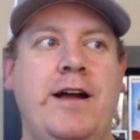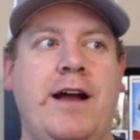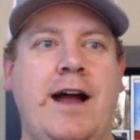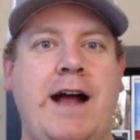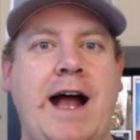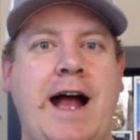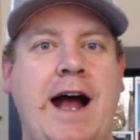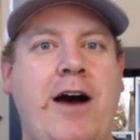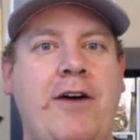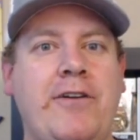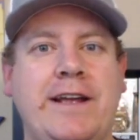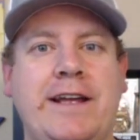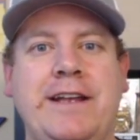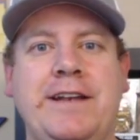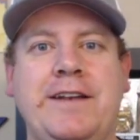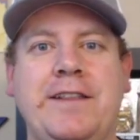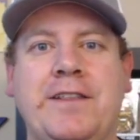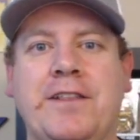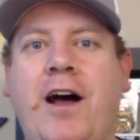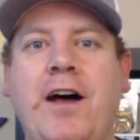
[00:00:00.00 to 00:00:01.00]
out
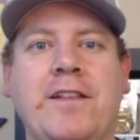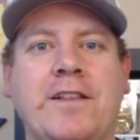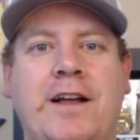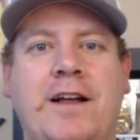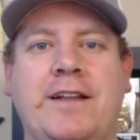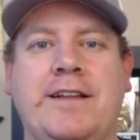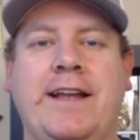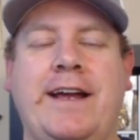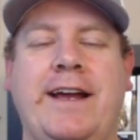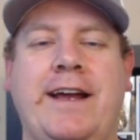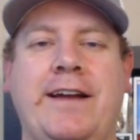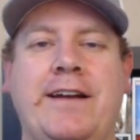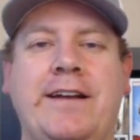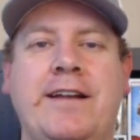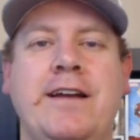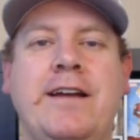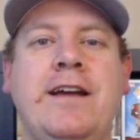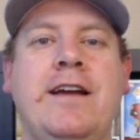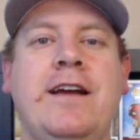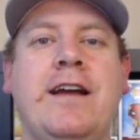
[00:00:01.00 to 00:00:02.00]
in La La Land.
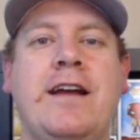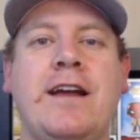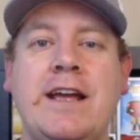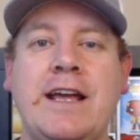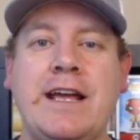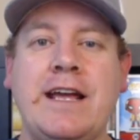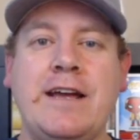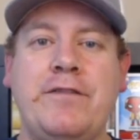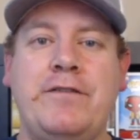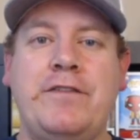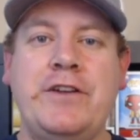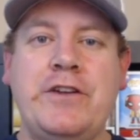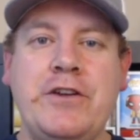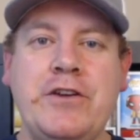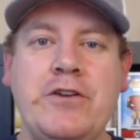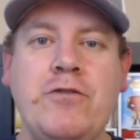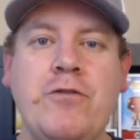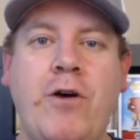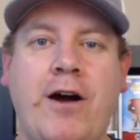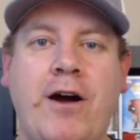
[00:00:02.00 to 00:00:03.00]
If
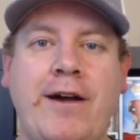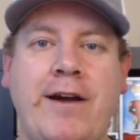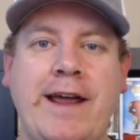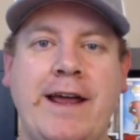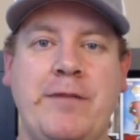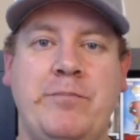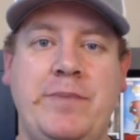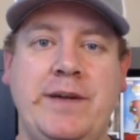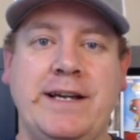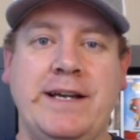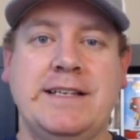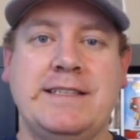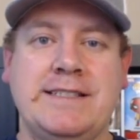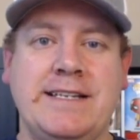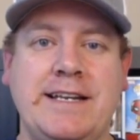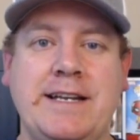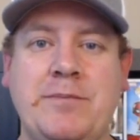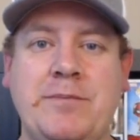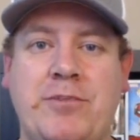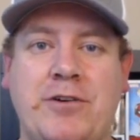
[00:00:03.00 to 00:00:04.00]
you are a big
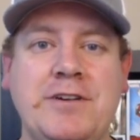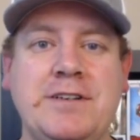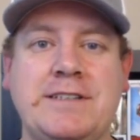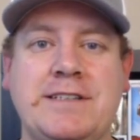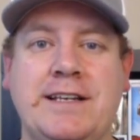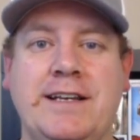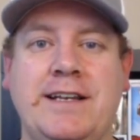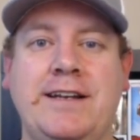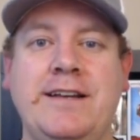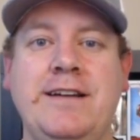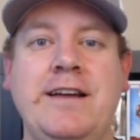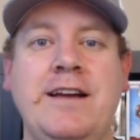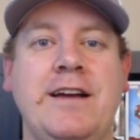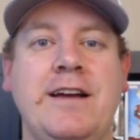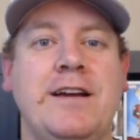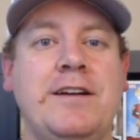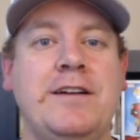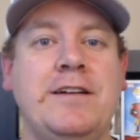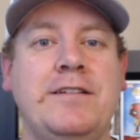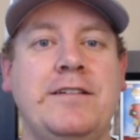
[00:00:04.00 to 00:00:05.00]
city person,
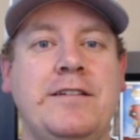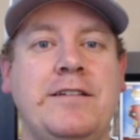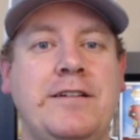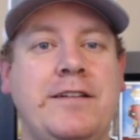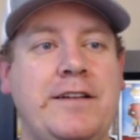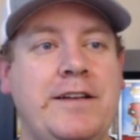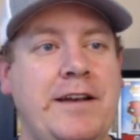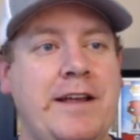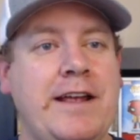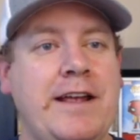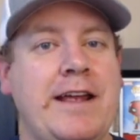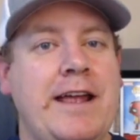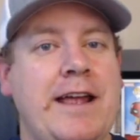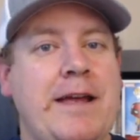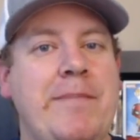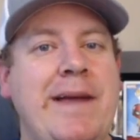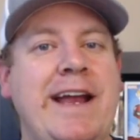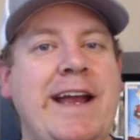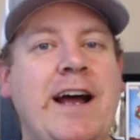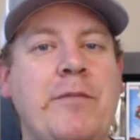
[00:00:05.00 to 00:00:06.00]
it
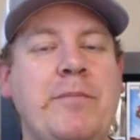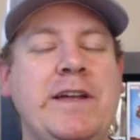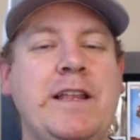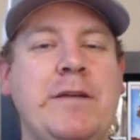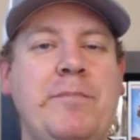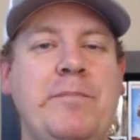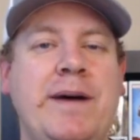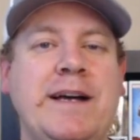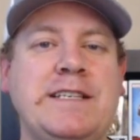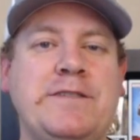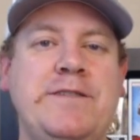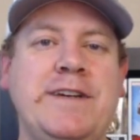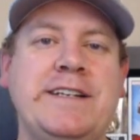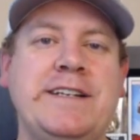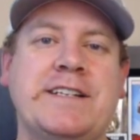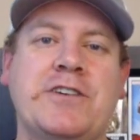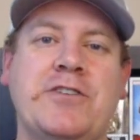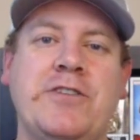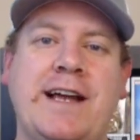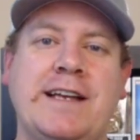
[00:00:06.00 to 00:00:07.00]
may not be the best fit to
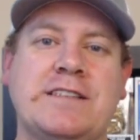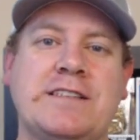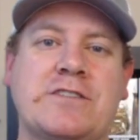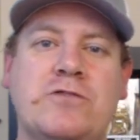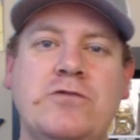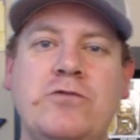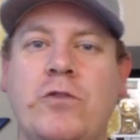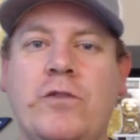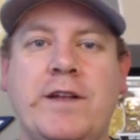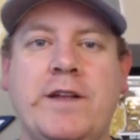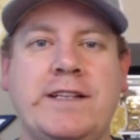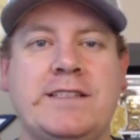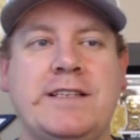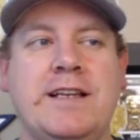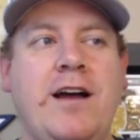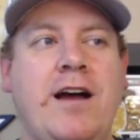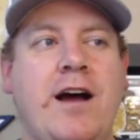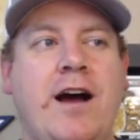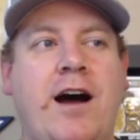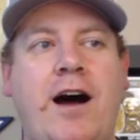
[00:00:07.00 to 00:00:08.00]
go to that school that's
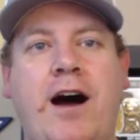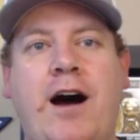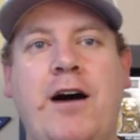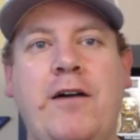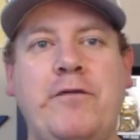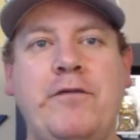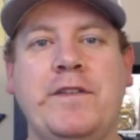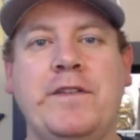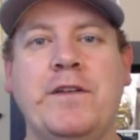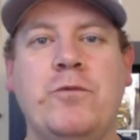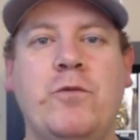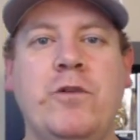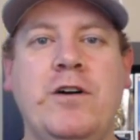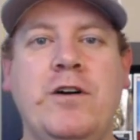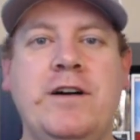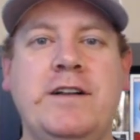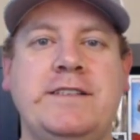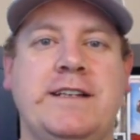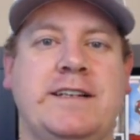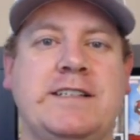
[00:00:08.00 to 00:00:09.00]
off in the
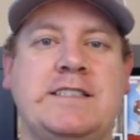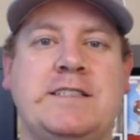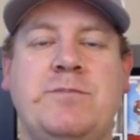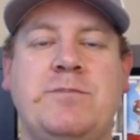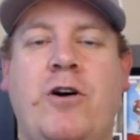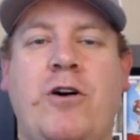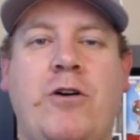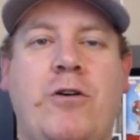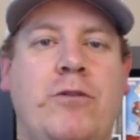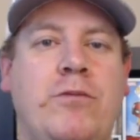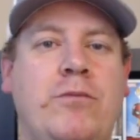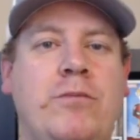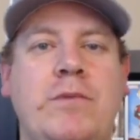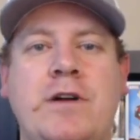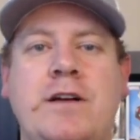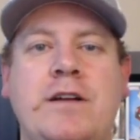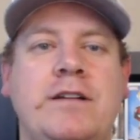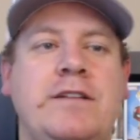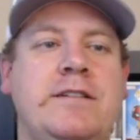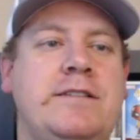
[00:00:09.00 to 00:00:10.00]
woods in a small
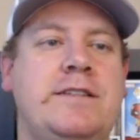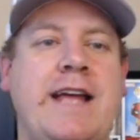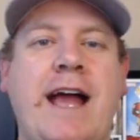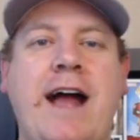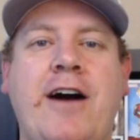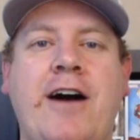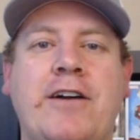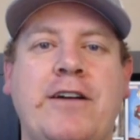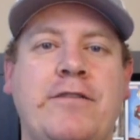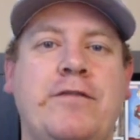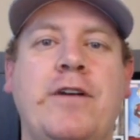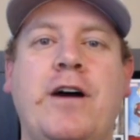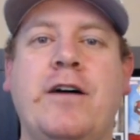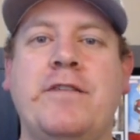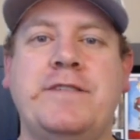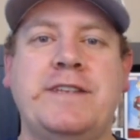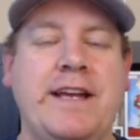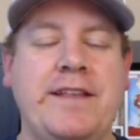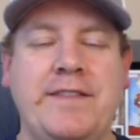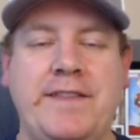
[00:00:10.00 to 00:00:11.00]
town of
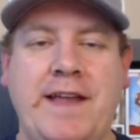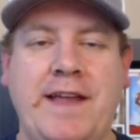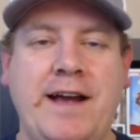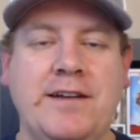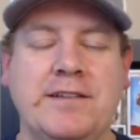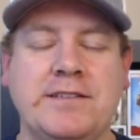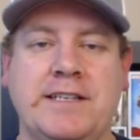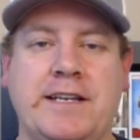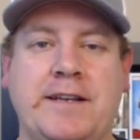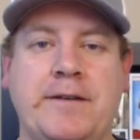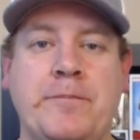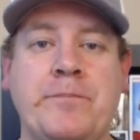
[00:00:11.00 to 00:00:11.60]
10,000.